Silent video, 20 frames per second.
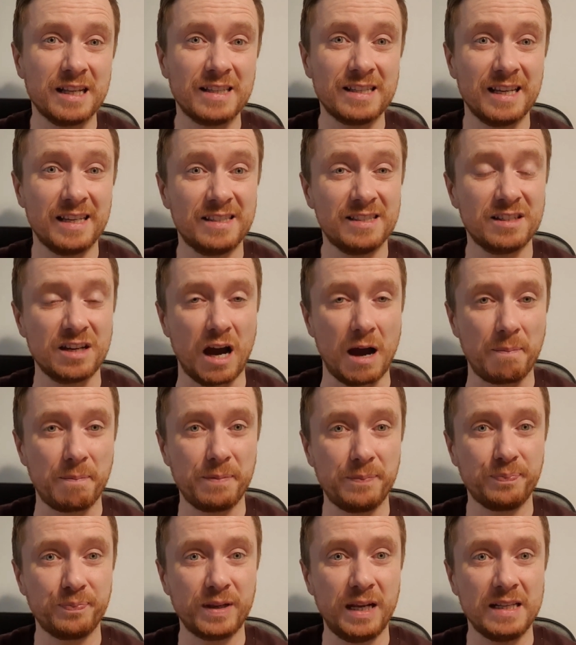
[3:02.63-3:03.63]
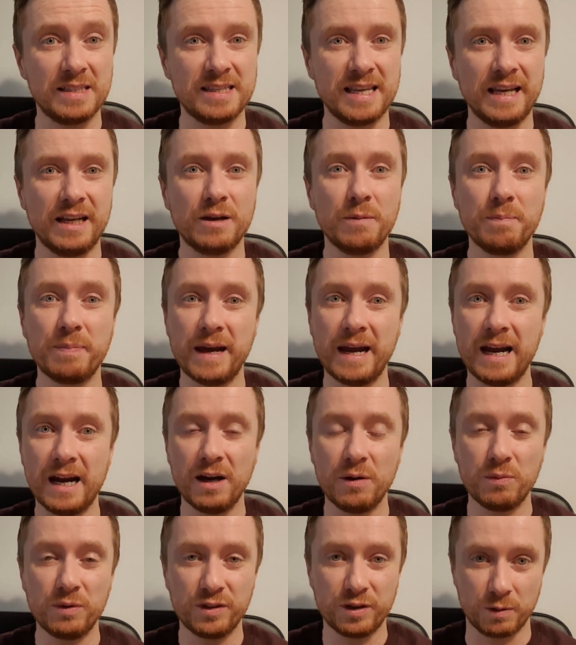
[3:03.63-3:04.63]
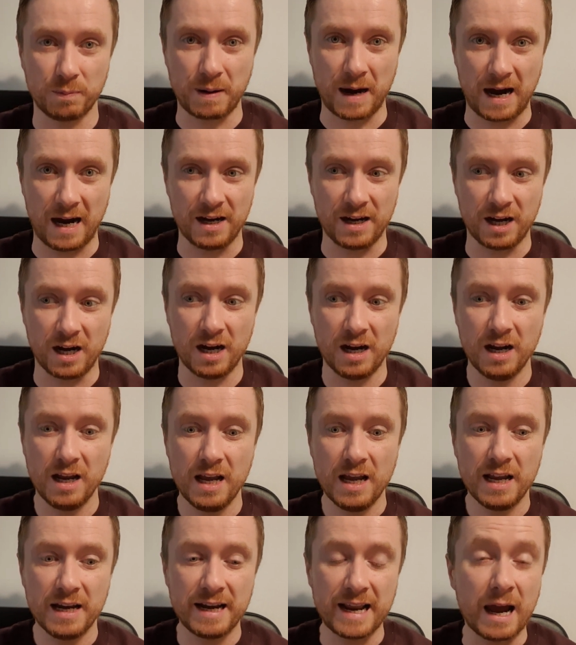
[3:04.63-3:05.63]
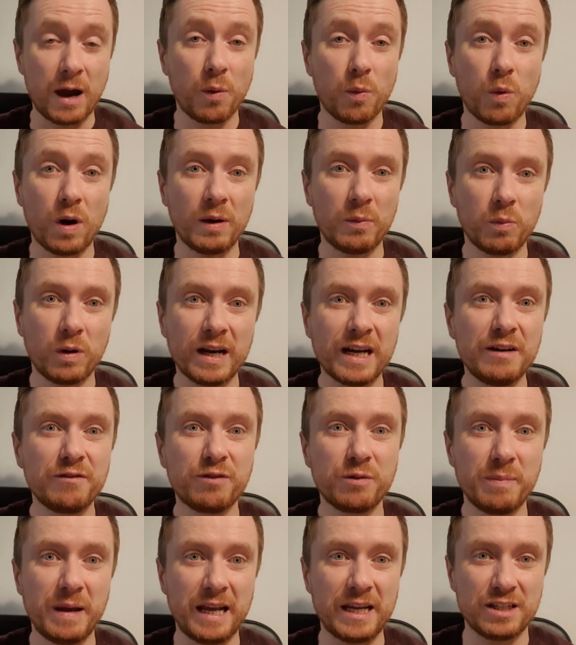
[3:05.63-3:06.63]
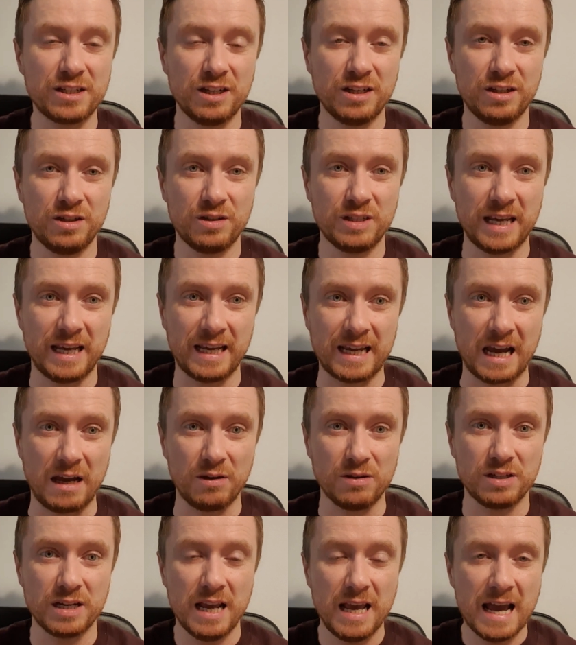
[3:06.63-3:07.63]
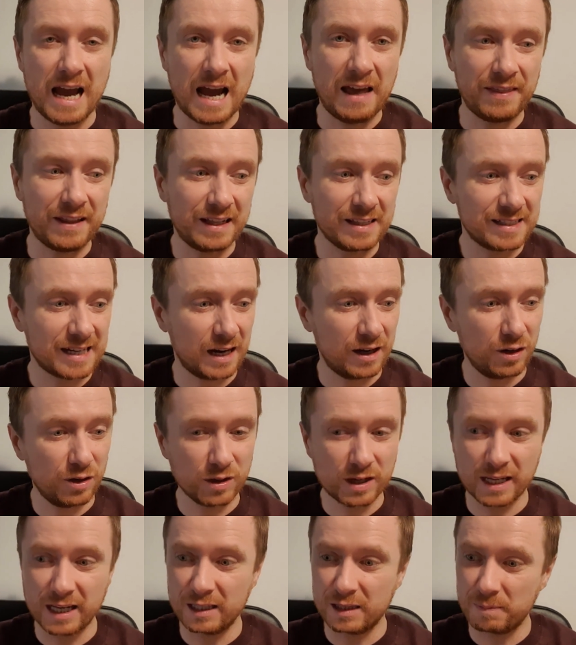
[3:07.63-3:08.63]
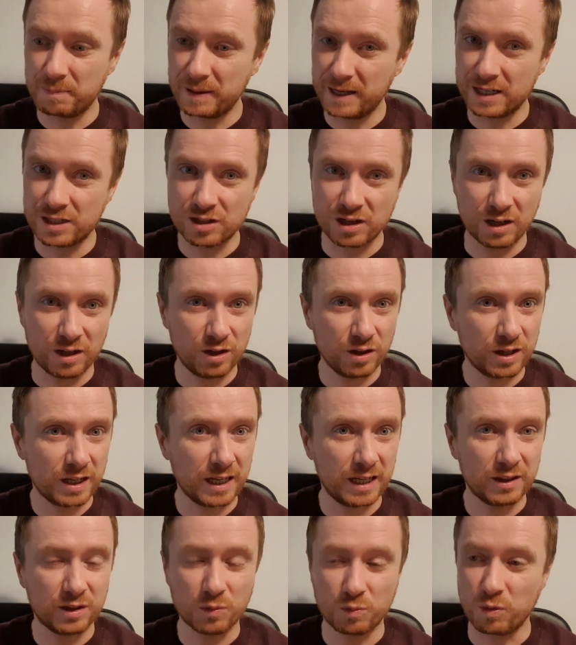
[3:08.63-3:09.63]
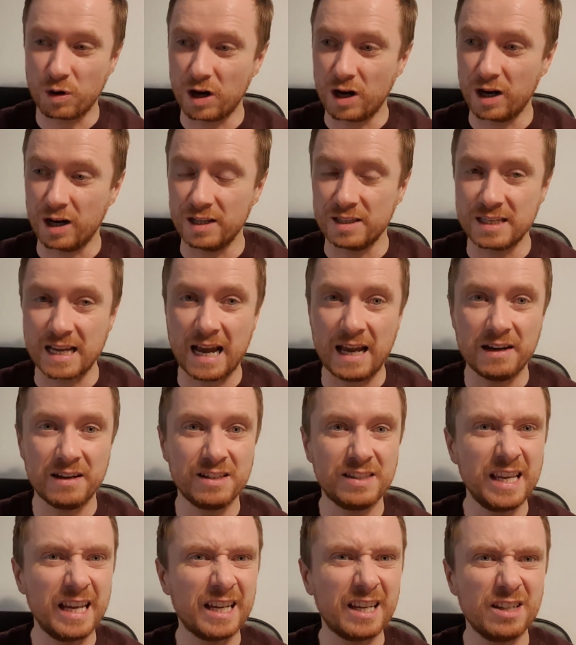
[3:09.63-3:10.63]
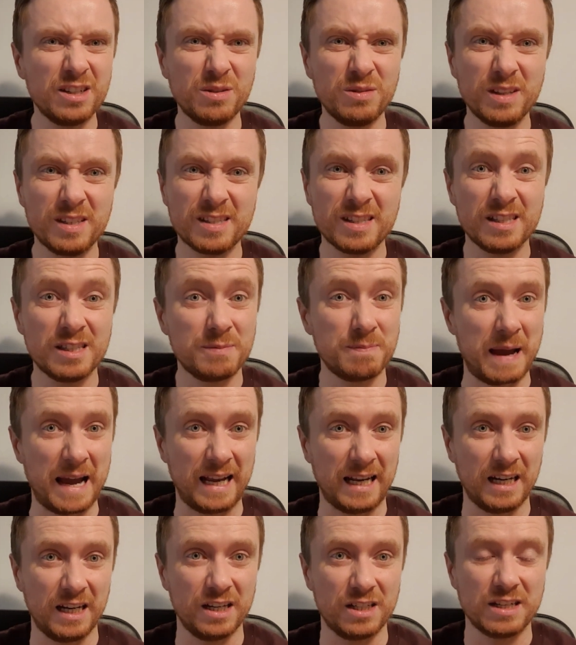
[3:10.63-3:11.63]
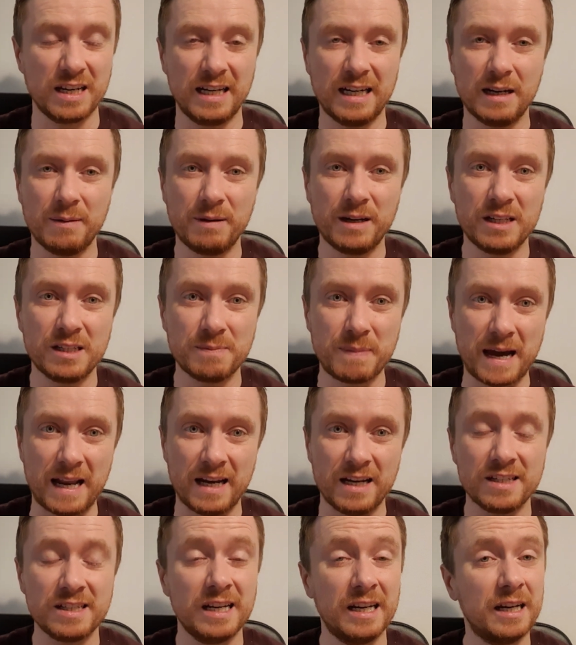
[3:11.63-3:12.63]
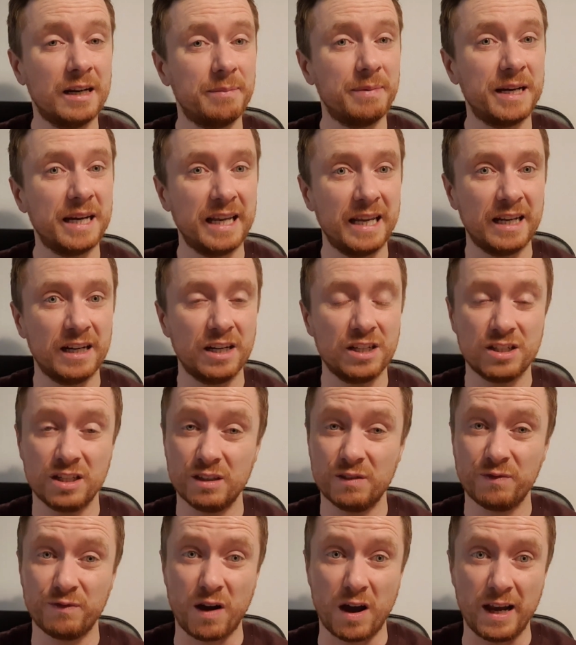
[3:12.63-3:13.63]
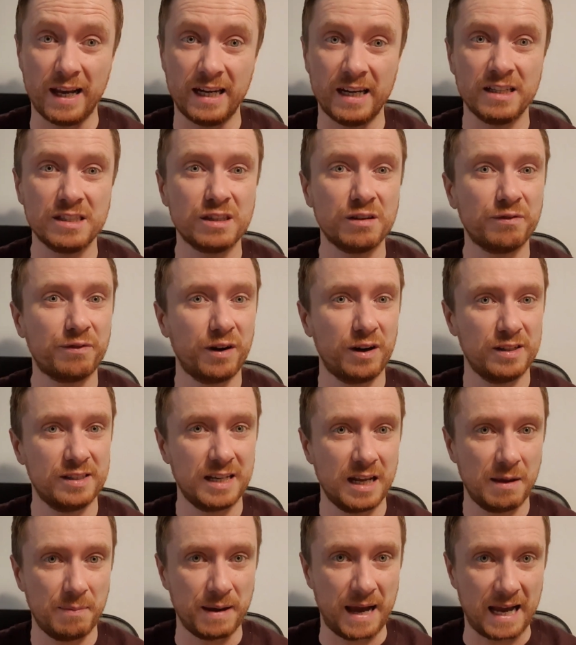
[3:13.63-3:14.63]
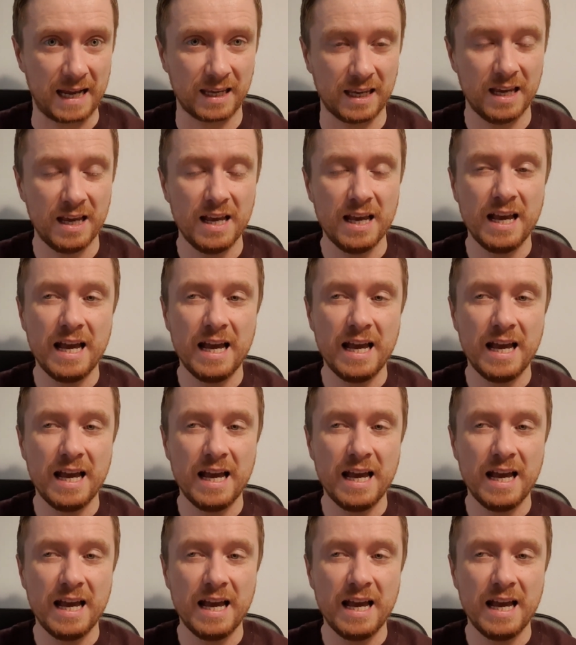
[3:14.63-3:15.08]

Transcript: I'll say stop. And I'll say compare with your partner. Now, what information did you take out? And they'll start looking at the picture and looking at the words. And they can do this in Spanglish. A little bit of Spanish, a little bit of English is fine. It's the first day back.